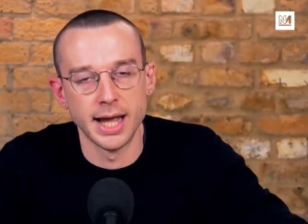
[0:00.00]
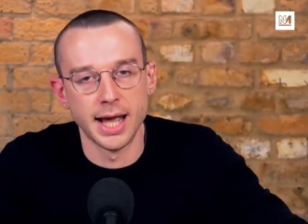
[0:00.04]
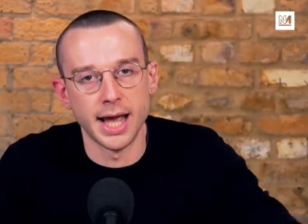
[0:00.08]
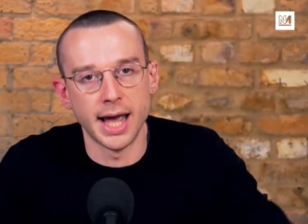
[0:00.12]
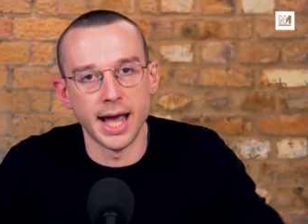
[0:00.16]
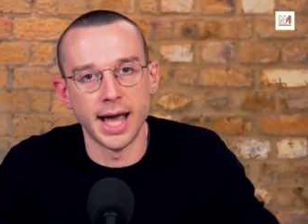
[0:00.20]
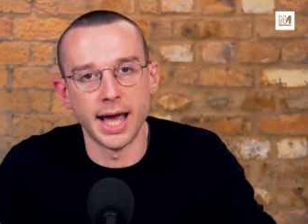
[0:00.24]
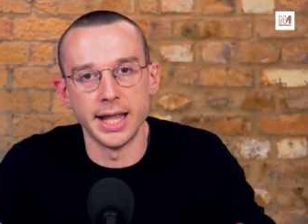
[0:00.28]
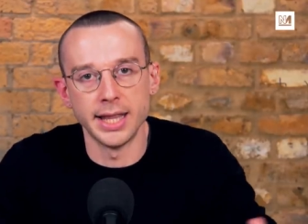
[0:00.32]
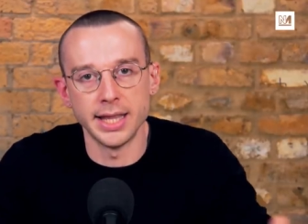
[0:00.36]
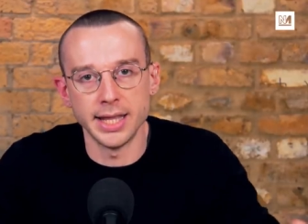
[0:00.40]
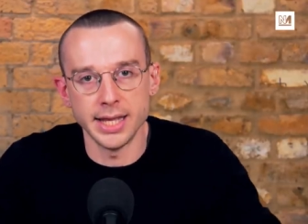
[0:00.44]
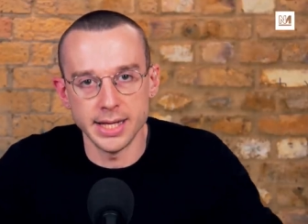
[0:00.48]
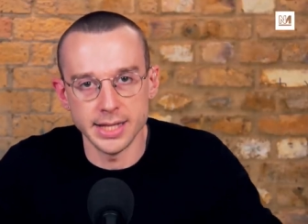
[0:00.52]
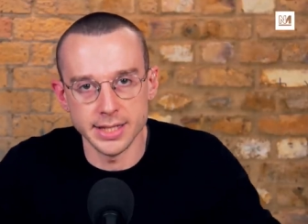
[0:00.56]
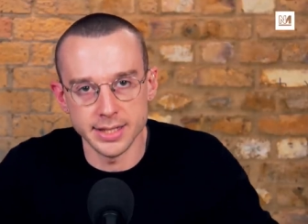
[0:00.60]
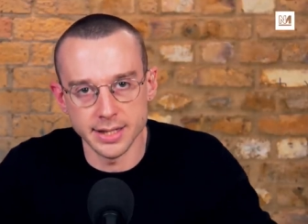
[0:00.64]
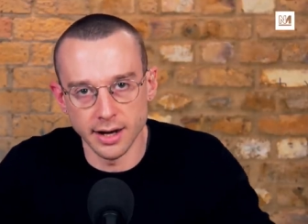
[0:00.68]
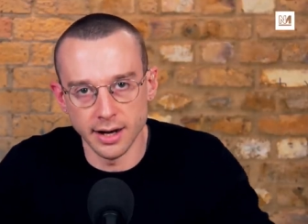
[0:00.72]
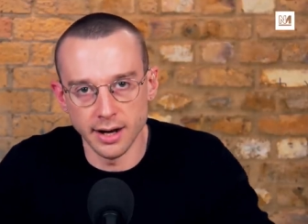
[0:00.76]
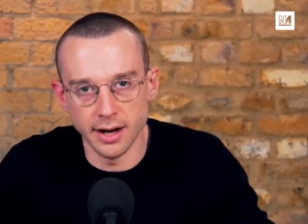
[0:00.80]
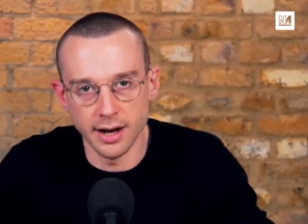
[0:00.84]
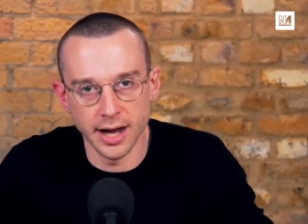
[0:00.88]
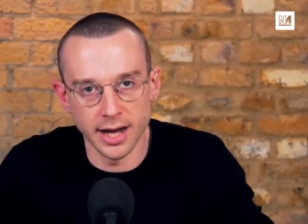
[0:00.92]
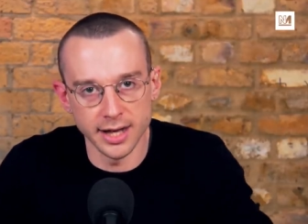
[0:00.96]
And these
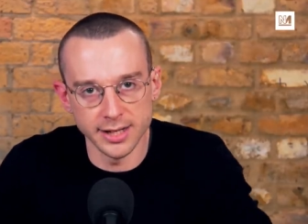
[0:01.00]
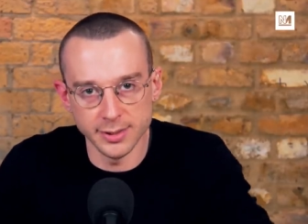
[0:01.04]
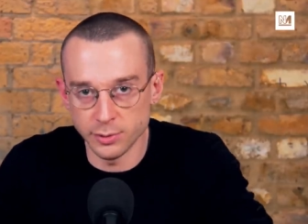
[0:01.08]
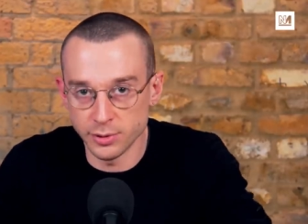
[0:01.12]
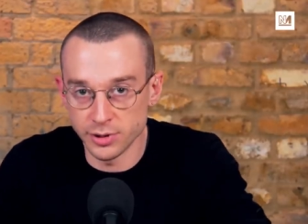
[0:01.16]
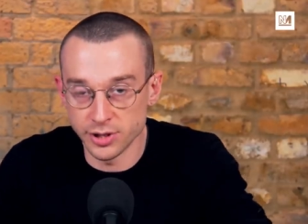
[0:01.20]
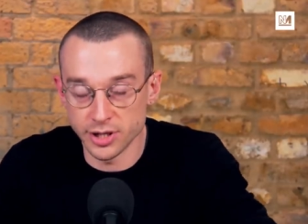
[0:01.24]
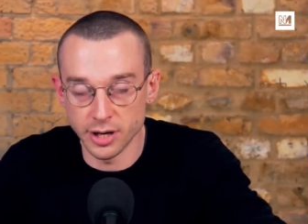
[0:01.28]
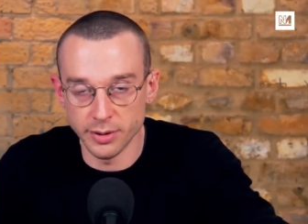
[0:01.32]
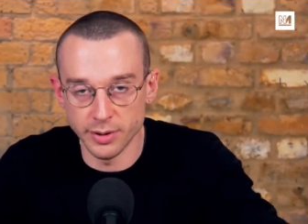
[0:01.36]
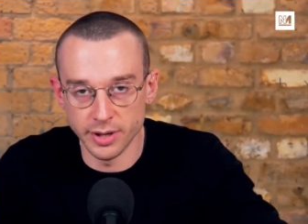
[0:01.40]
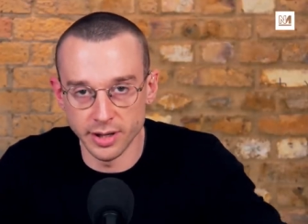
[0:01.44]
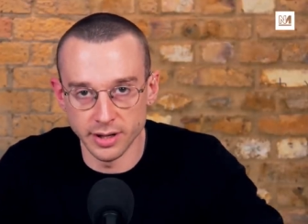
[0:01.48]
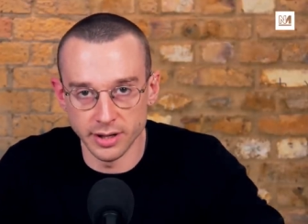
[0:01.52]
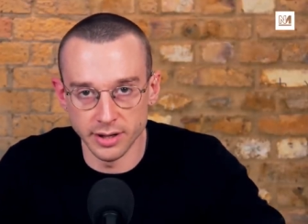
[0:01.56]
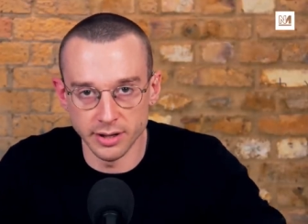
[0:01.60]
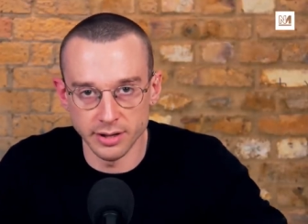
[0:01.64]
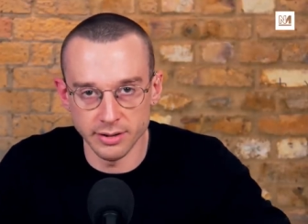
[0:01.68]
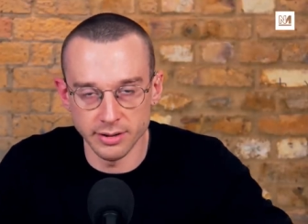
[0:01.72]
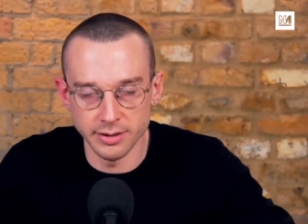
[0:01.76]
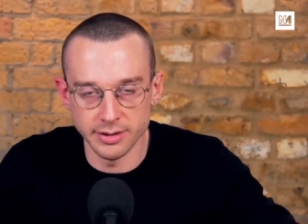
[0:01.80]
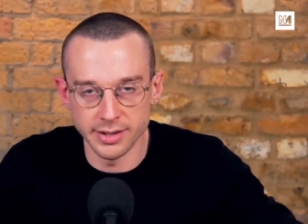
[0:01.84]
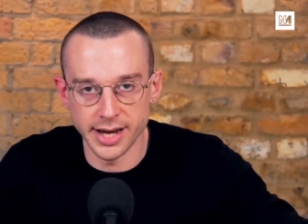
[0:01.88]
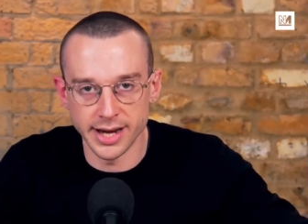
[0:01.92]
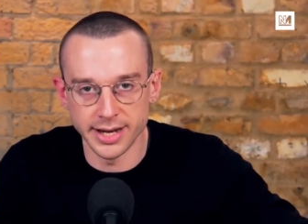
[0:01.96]
are, as we'll show in the,
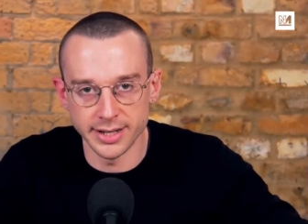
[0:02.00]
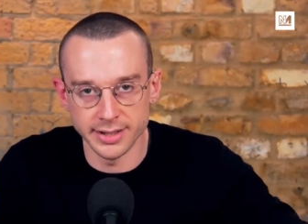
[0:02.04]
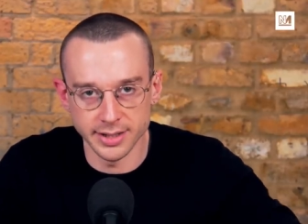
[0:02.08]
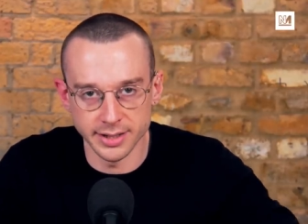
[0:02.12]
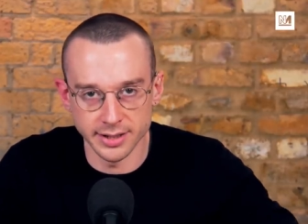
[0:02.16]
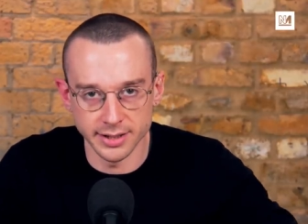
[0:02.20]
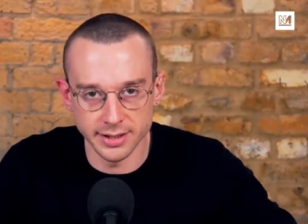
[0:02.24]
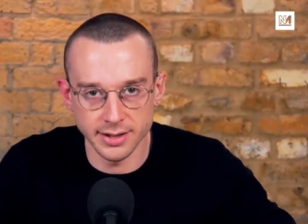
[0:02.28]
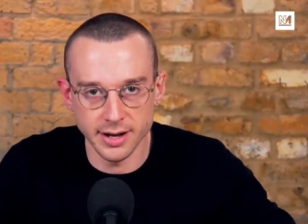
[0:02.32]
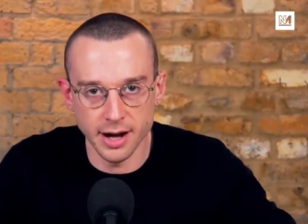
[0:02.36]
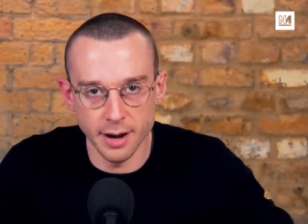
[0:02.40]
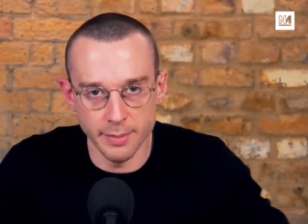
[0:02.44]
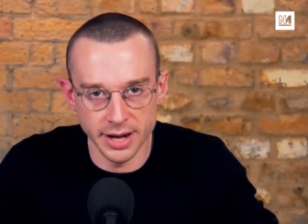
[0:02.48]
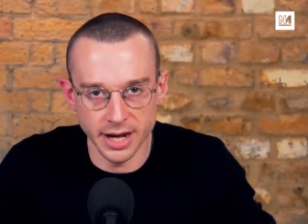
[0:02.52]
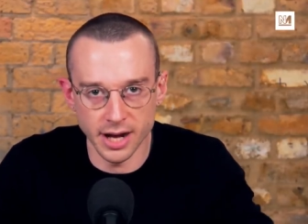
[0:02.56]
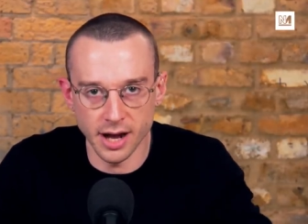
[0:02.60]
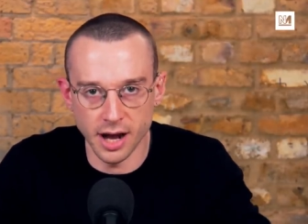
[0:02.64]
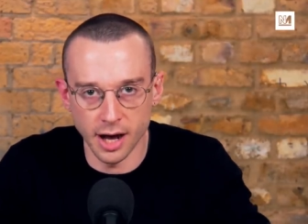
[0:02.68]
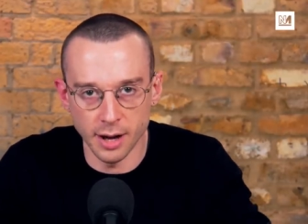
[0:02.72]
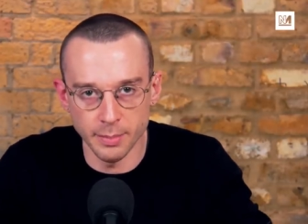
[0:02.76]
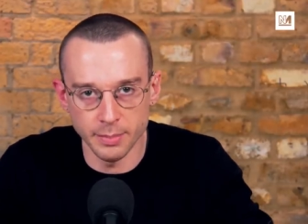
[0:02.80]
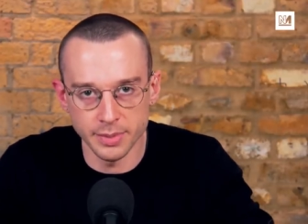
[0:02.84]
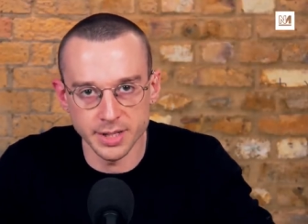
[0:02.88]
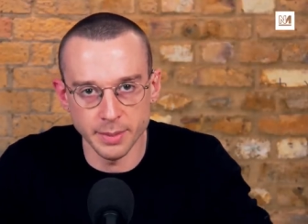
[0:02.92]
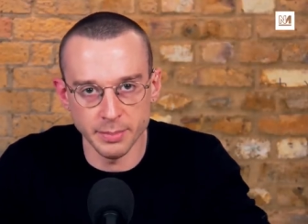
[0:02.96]
the data coming
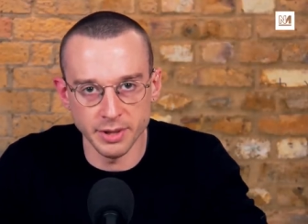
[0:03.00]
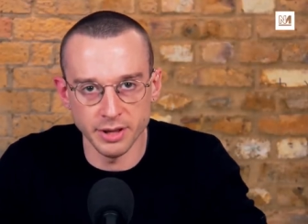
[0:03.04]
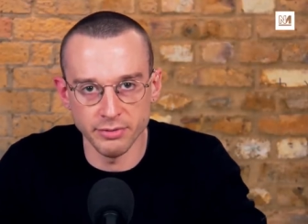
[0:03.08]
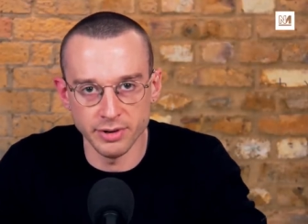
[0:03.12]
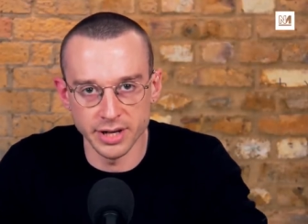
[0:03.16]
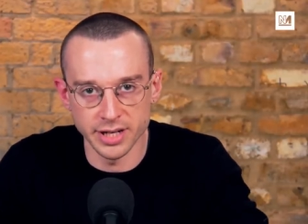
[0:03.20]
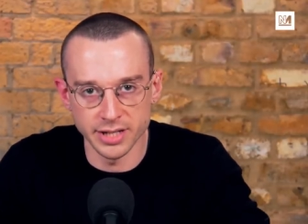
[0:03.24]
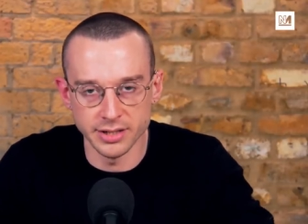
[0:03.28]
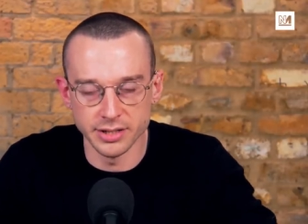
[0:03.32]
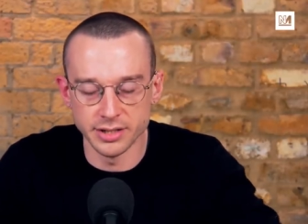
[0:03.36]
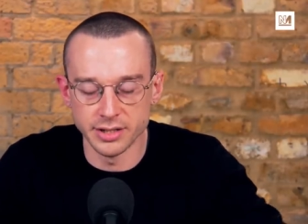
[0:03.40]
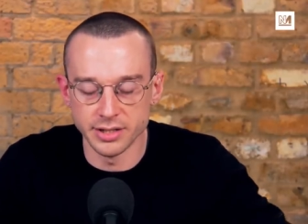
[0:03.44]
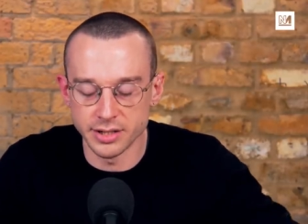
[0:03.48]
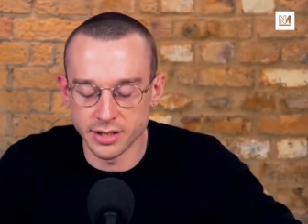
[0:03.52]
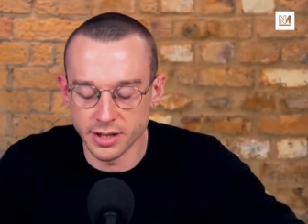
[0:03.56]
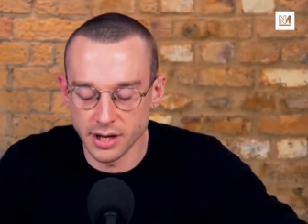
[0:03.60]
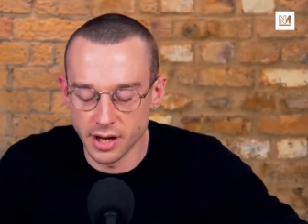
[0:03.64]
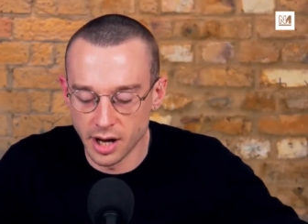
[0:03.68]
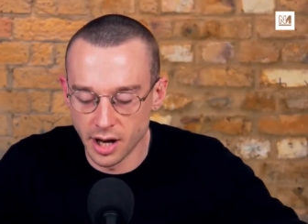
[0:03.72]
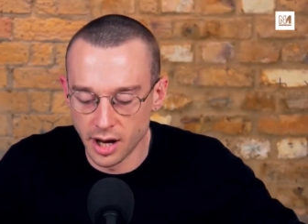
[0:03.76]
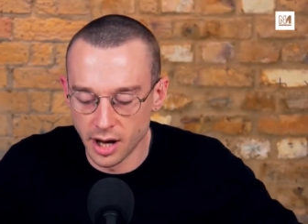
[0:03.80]
up, some of the reasons